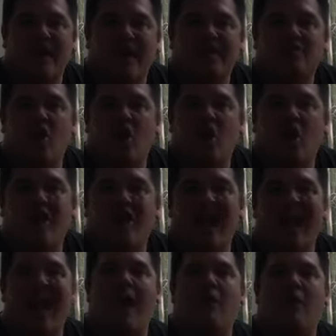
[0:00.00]
is not going to
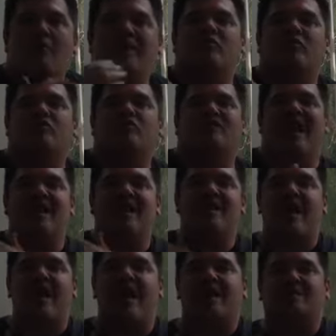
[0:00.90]
allow me to say
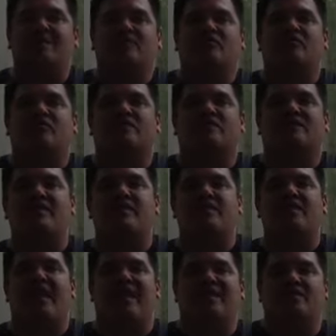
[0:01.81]
yes to something
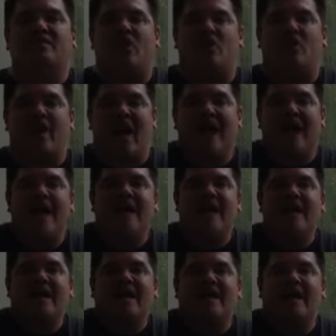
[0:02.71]
that is going to
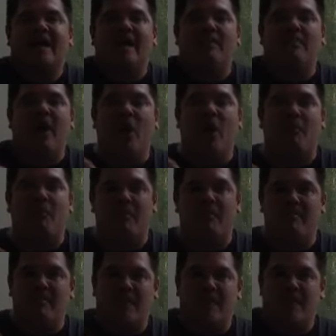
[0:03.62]
keep
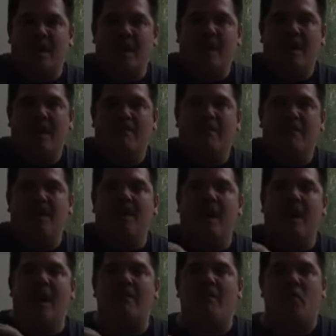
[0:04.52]
helping me
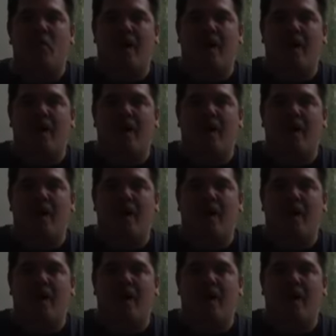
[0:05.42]
become more